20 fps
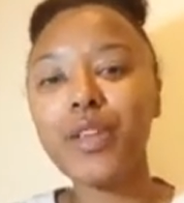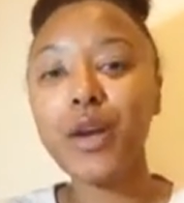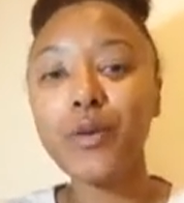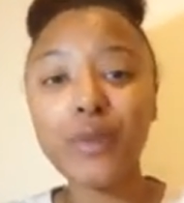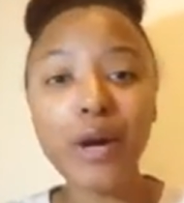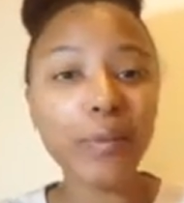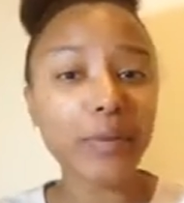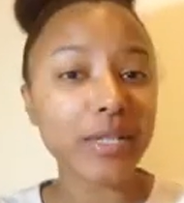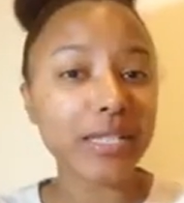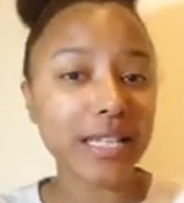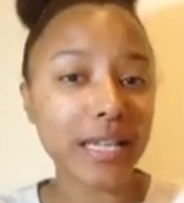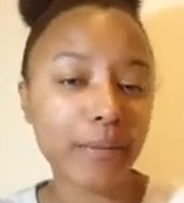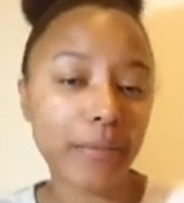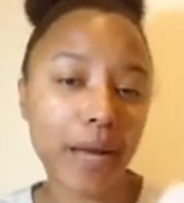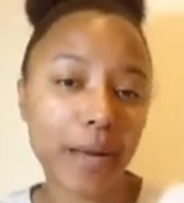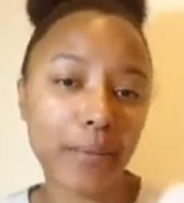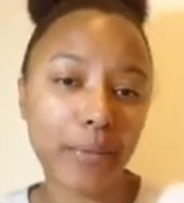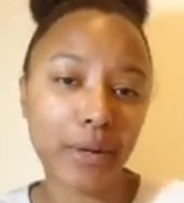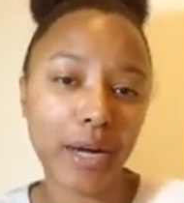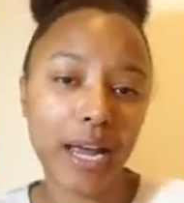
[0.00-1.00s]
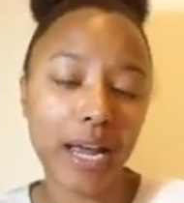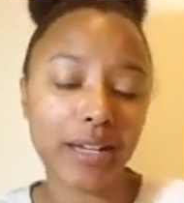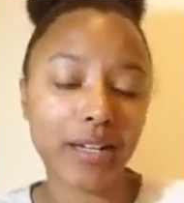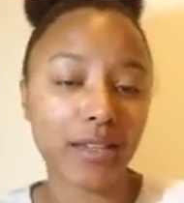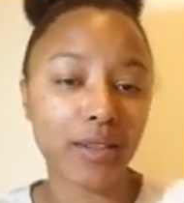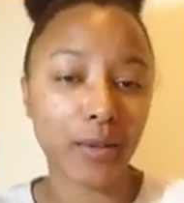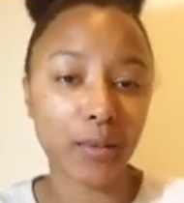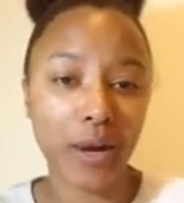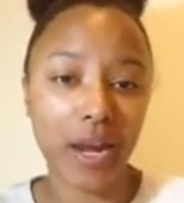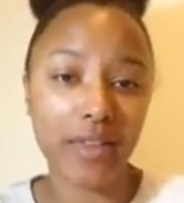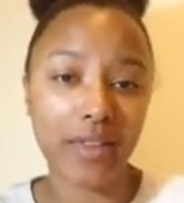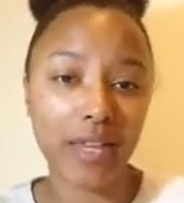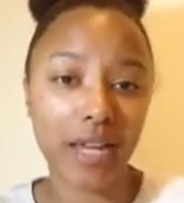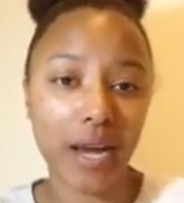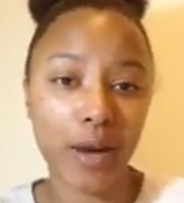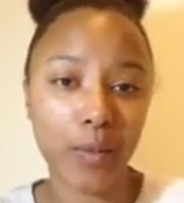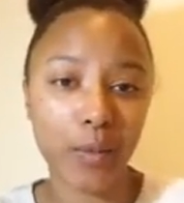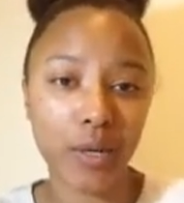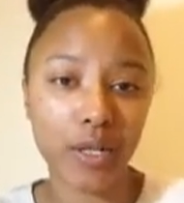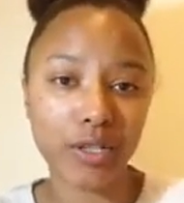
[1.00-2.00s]
represent my brand in the way that
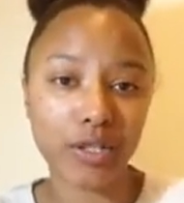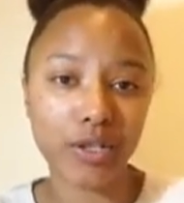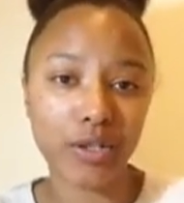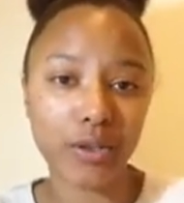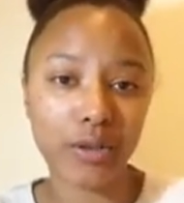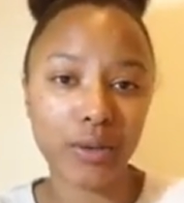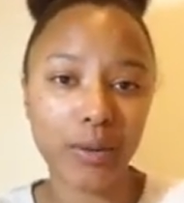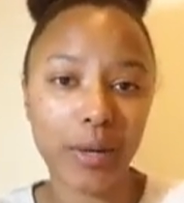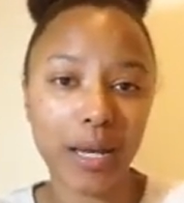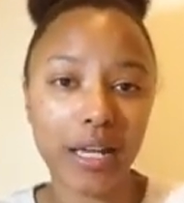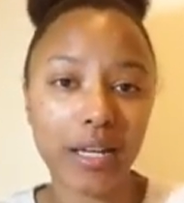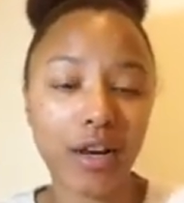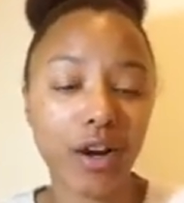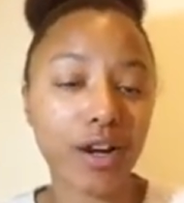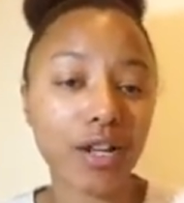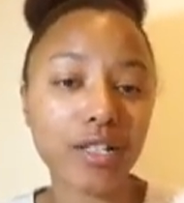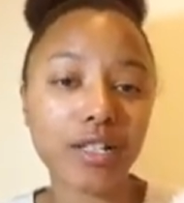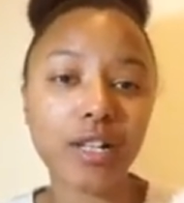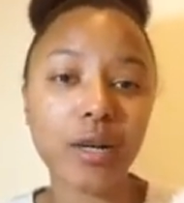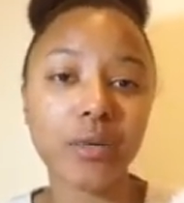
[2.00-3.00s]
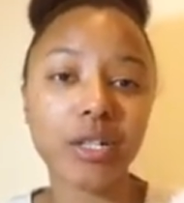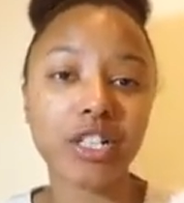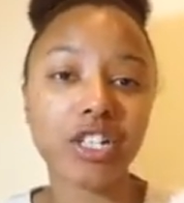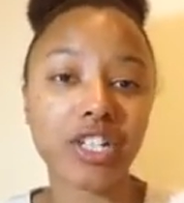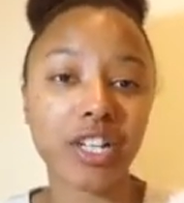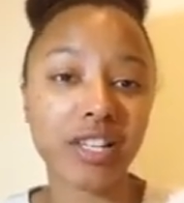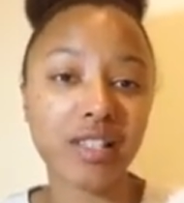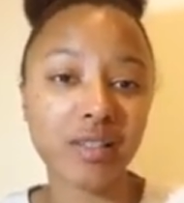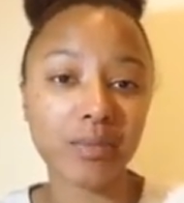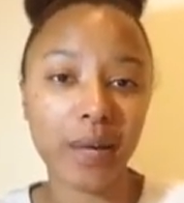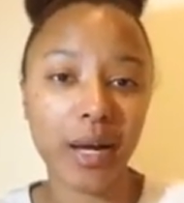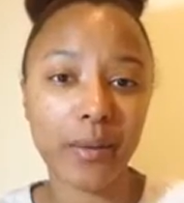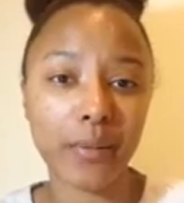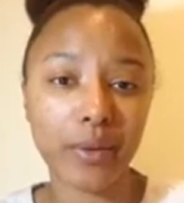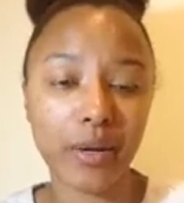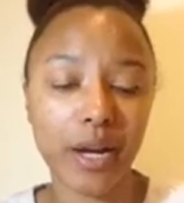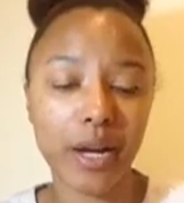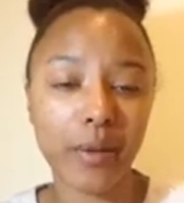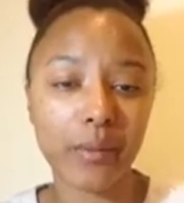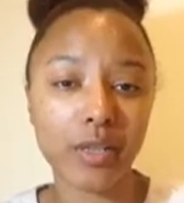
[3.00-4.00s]
I want to, and also adjust my
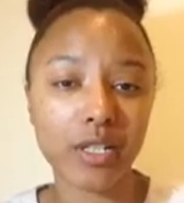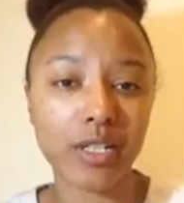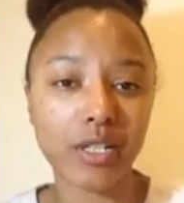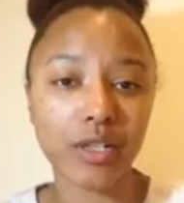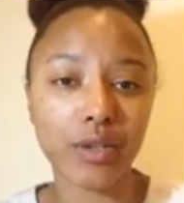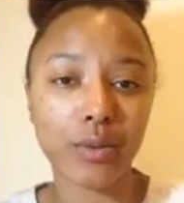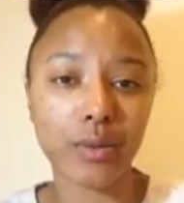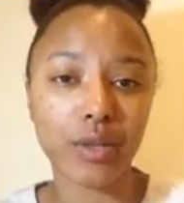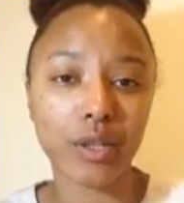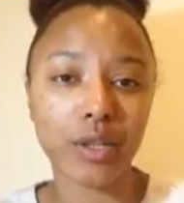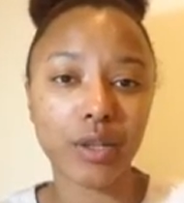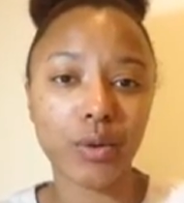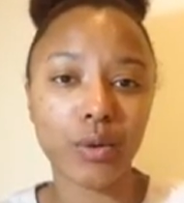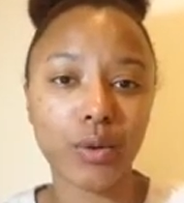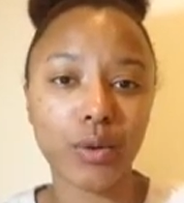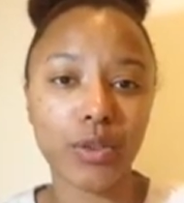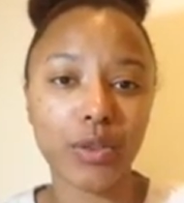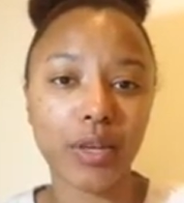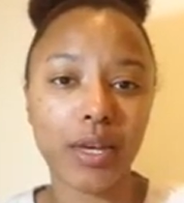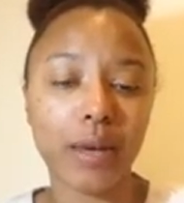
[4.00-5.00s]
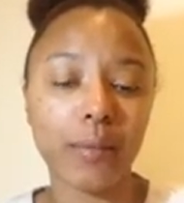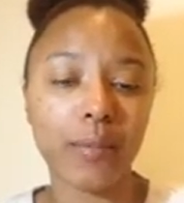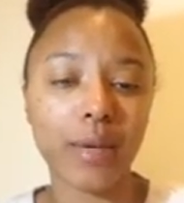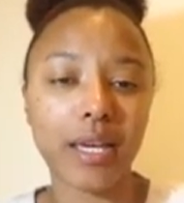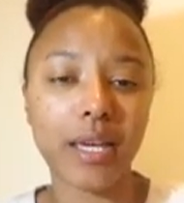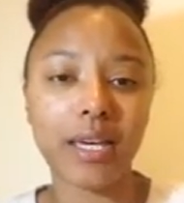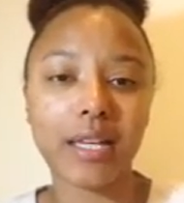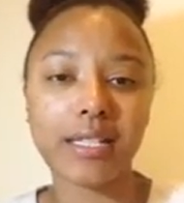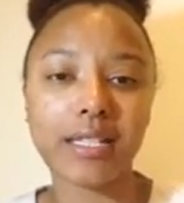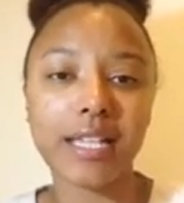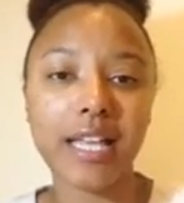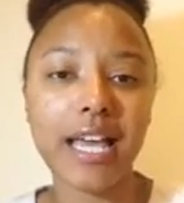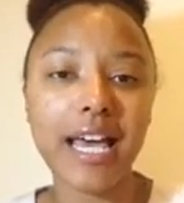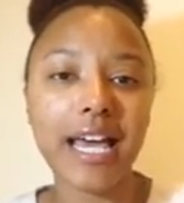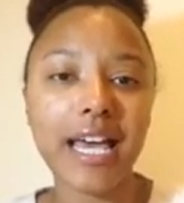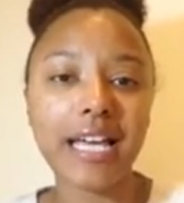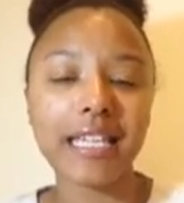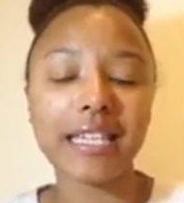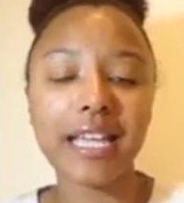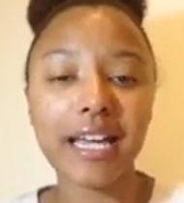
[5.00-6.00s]
brand, which is a really cool thing, because
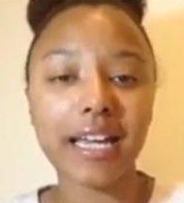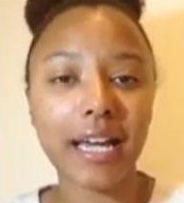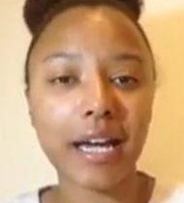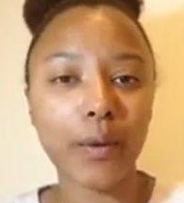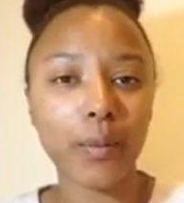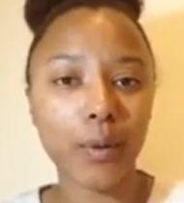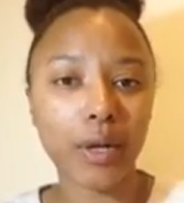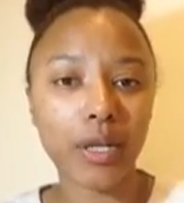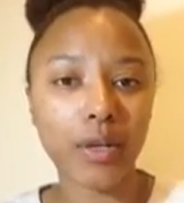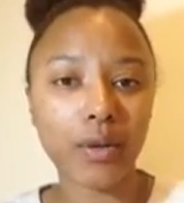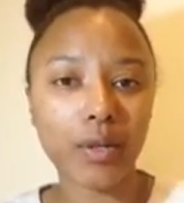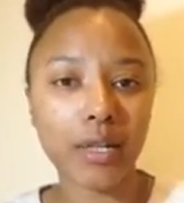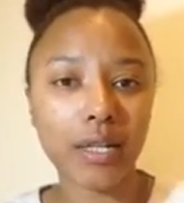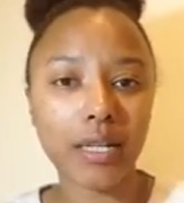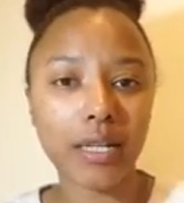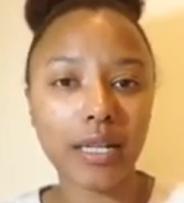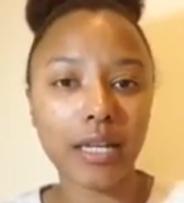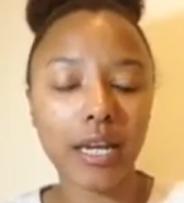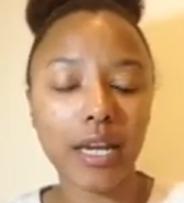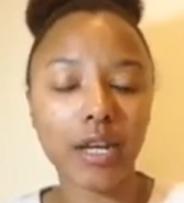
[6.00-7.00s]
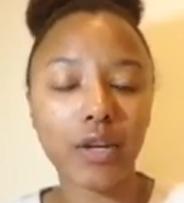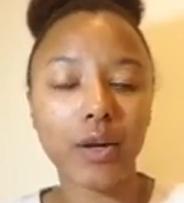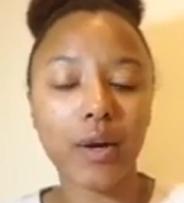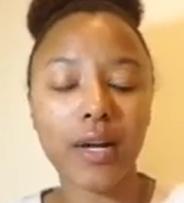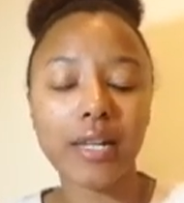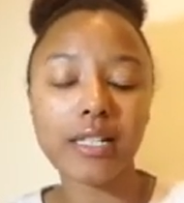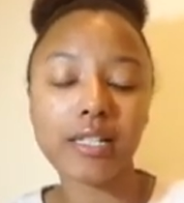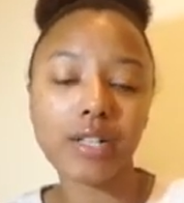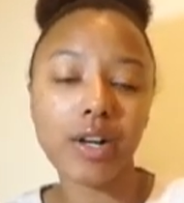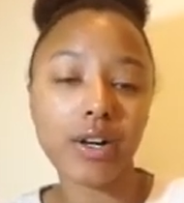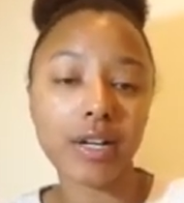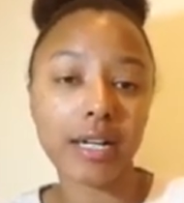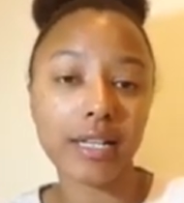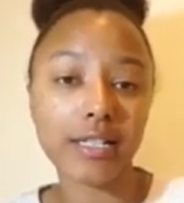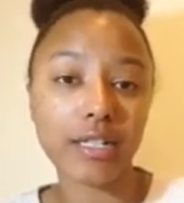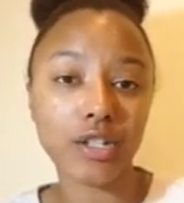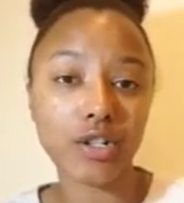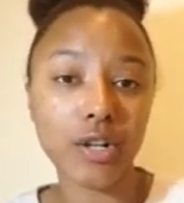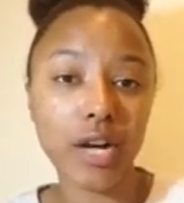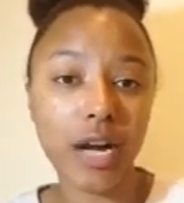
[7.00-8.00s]
like I went on, I started
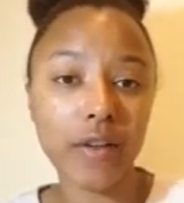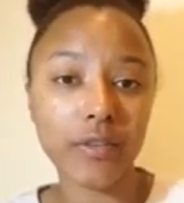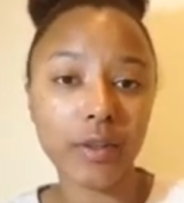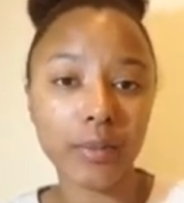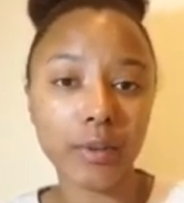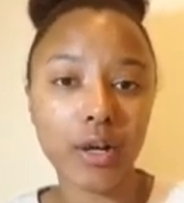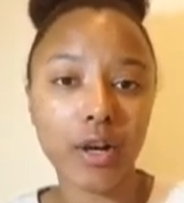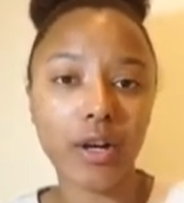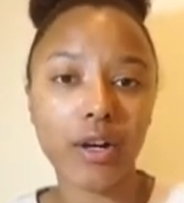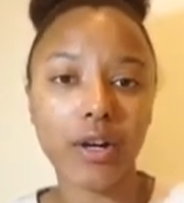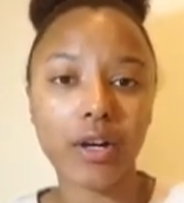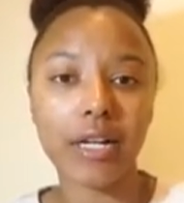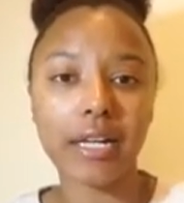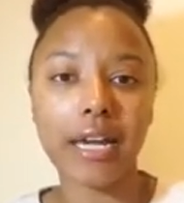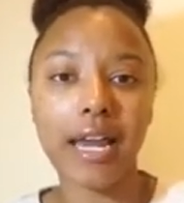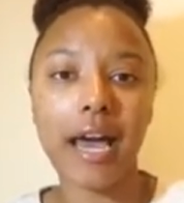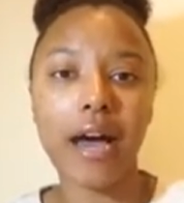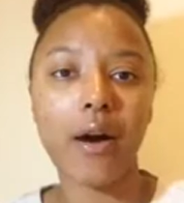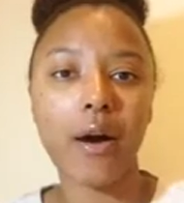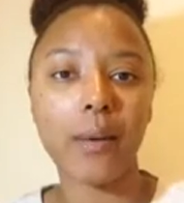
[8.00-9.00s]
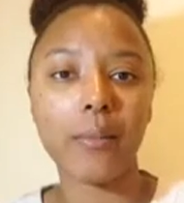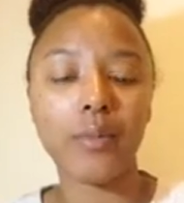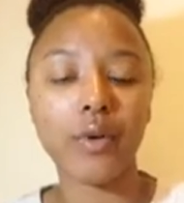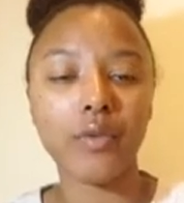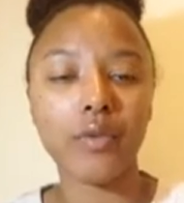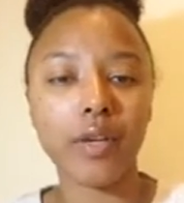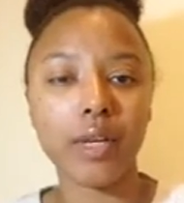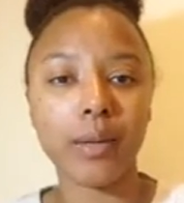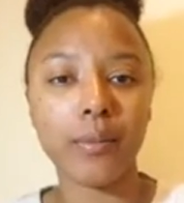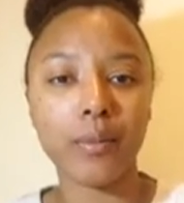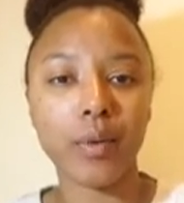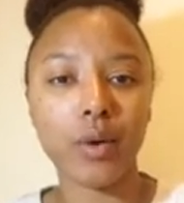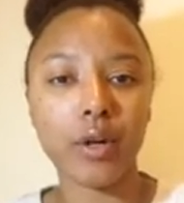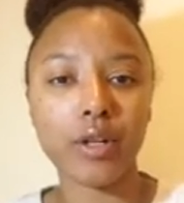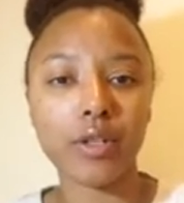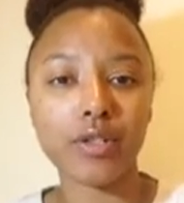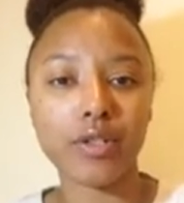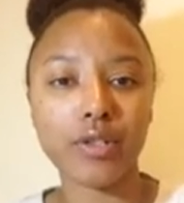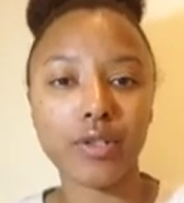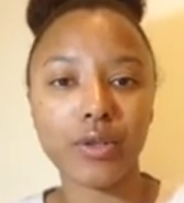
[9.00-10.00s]
as a travel blogger, and now I'm moving
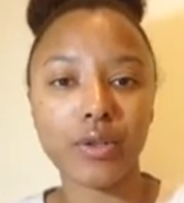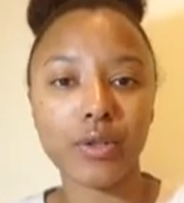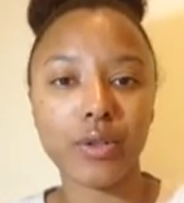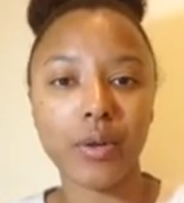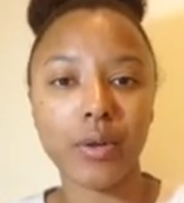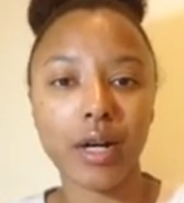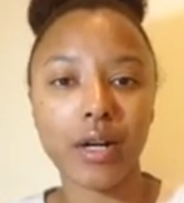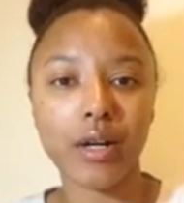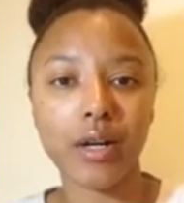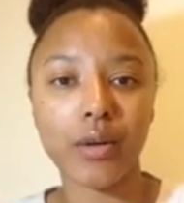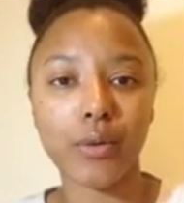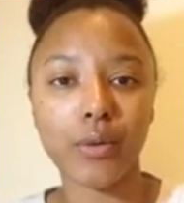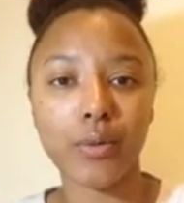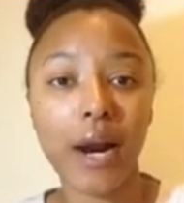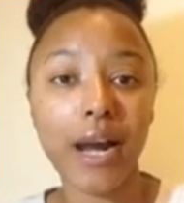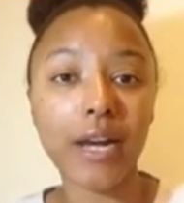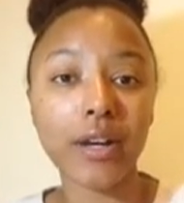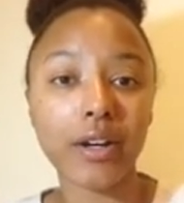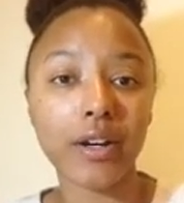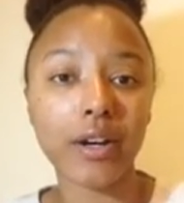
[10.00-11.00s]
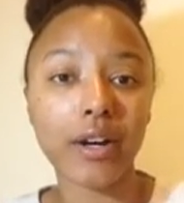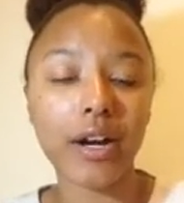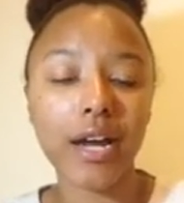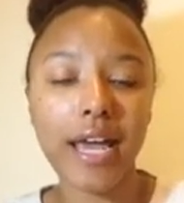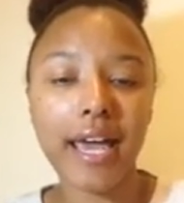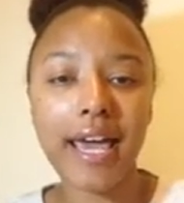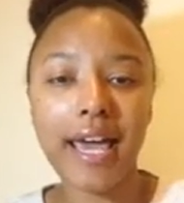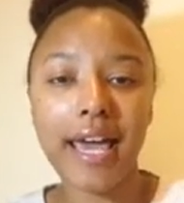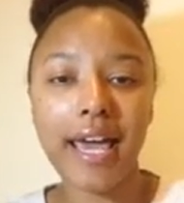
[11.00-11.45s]
more into a writer.